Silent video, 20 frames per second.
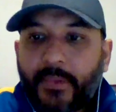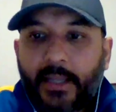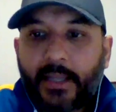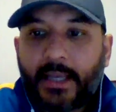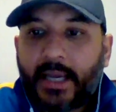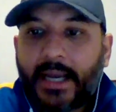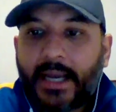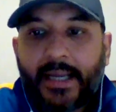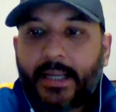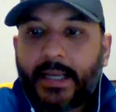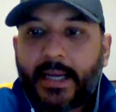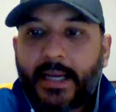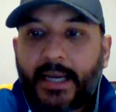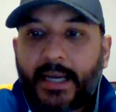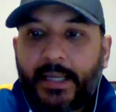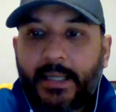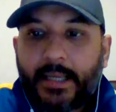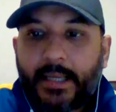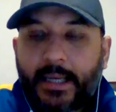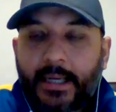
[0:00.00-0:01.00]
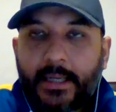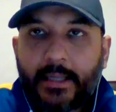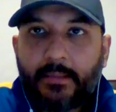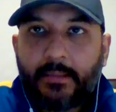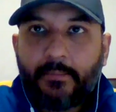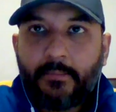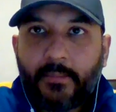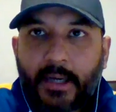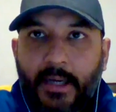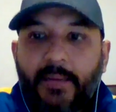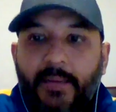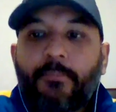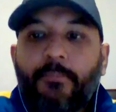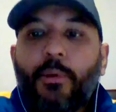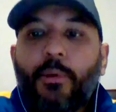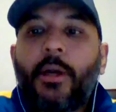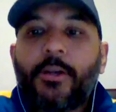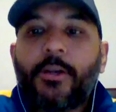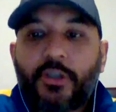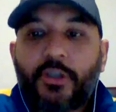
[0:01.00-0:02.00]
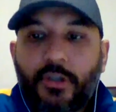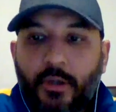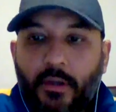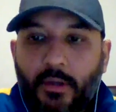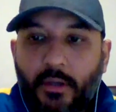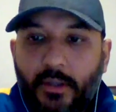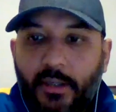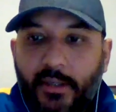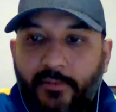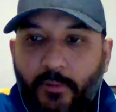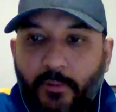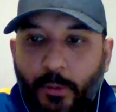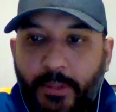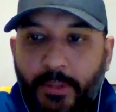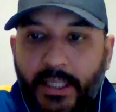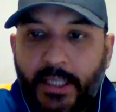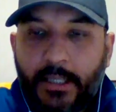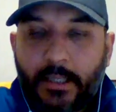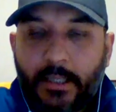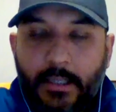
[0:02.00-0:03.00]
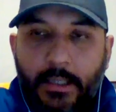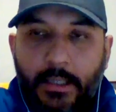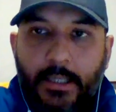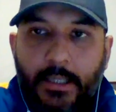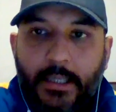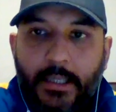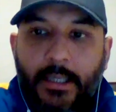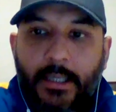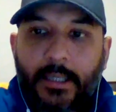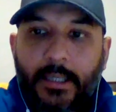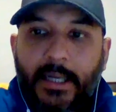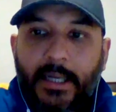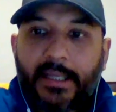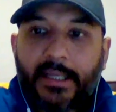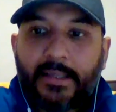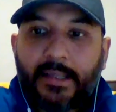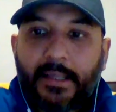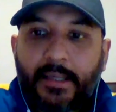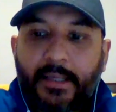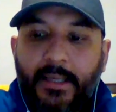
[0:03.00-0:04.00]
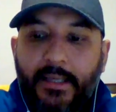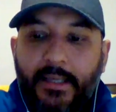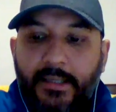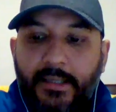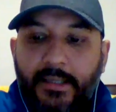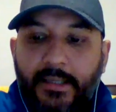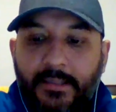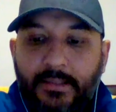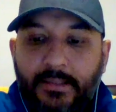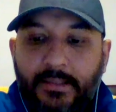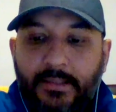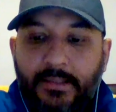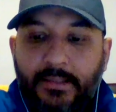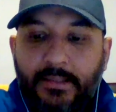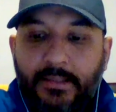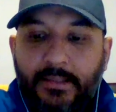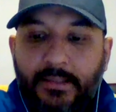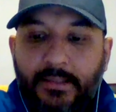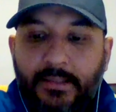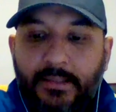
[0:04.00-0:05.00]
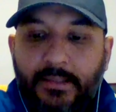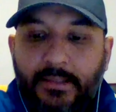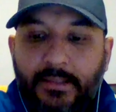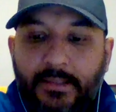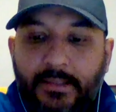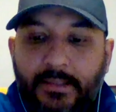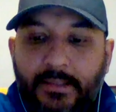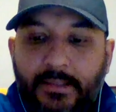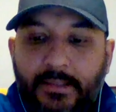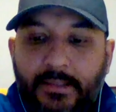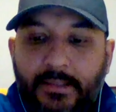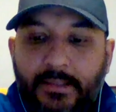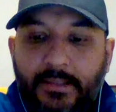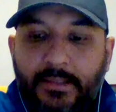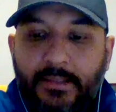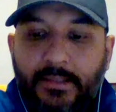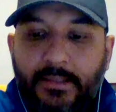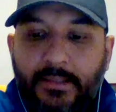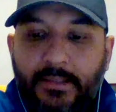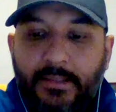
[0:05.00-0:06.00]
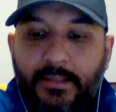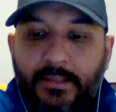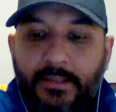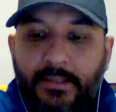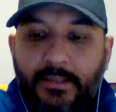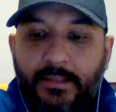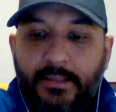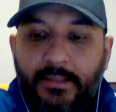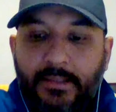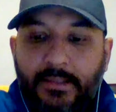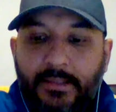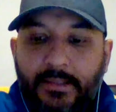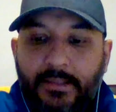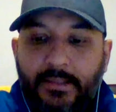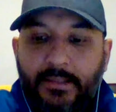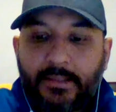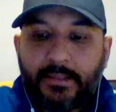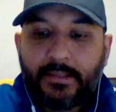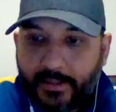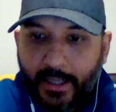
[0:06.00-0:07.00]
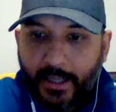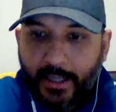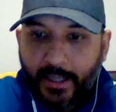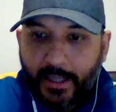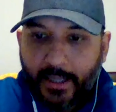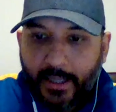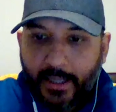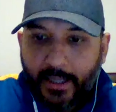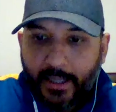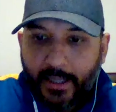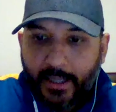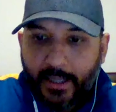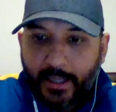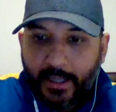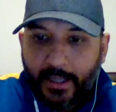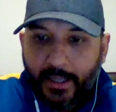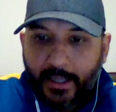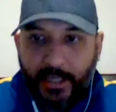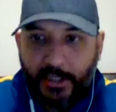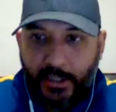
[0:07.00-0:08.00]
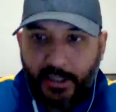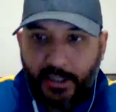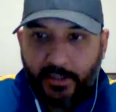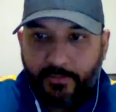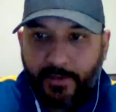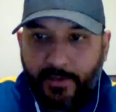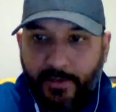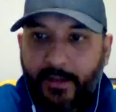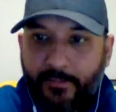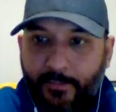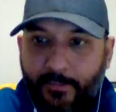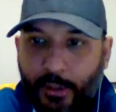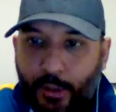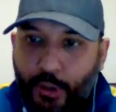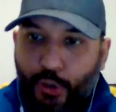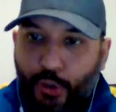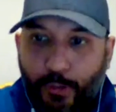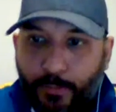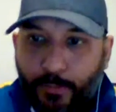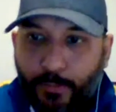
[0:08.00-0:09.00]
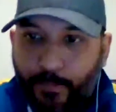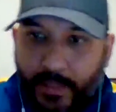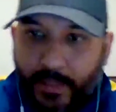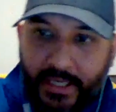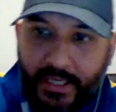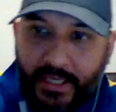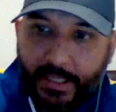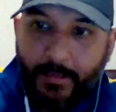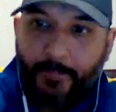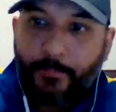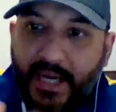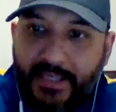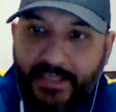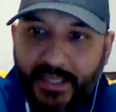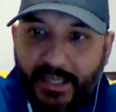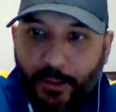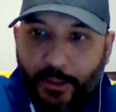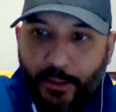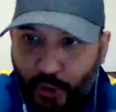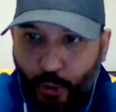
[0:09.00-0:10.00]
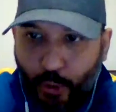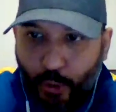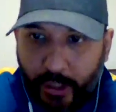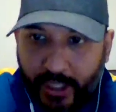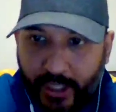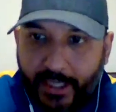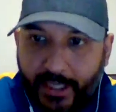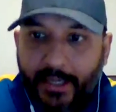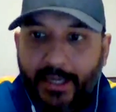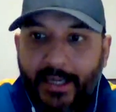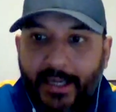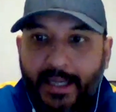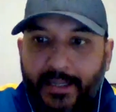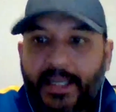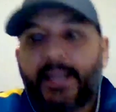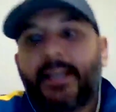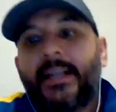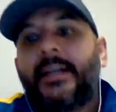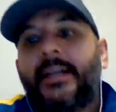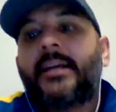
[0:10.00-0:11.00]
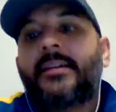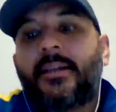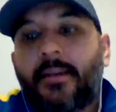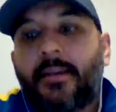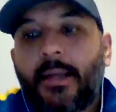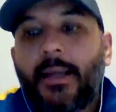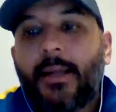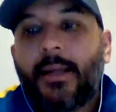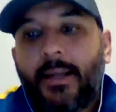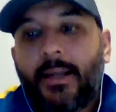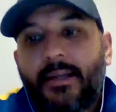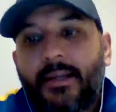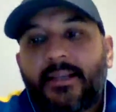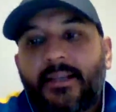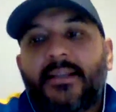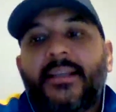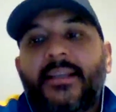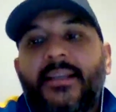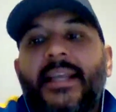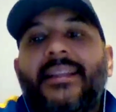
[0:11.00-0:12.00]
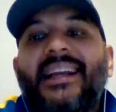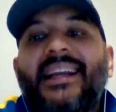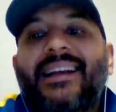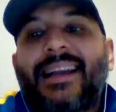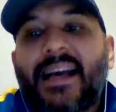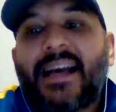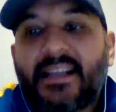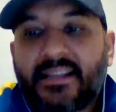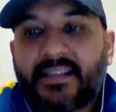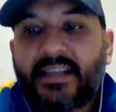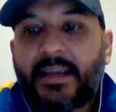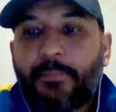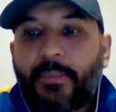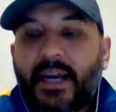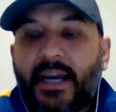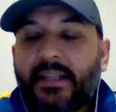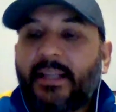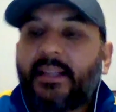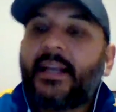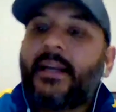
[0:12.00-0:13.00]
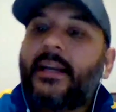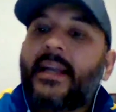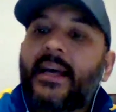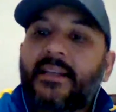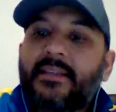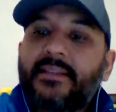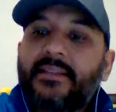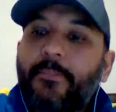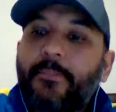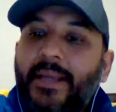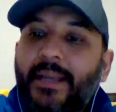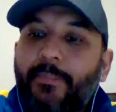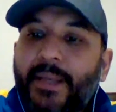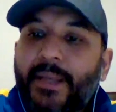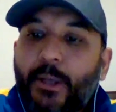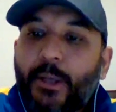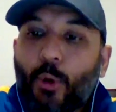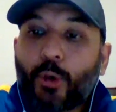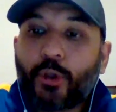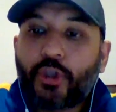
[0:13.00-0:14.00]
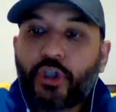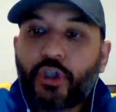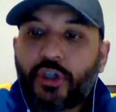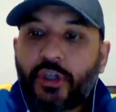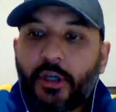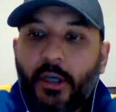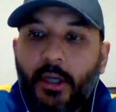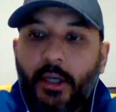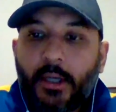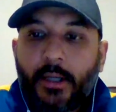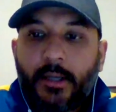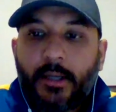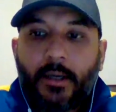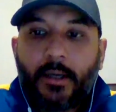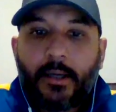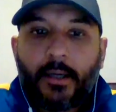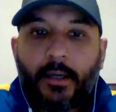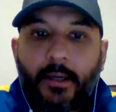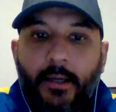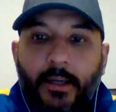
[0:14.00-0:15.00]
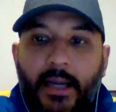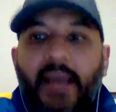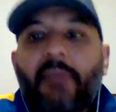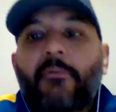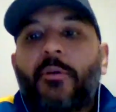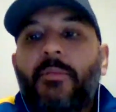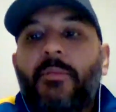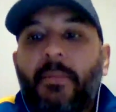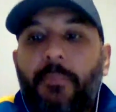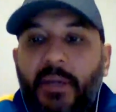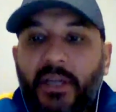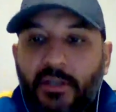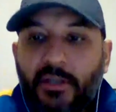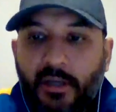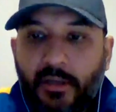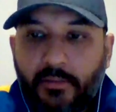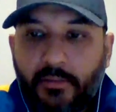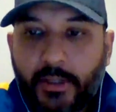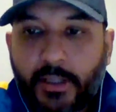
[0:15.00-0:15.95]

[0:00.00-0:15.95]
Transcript: I'm bullish on Iwobi. I think he's unfairly maligned at times because he gets into such good situations where you should be passing or scoring, and then he doesn't take that last step. I think that last step can be coached. I would be patient.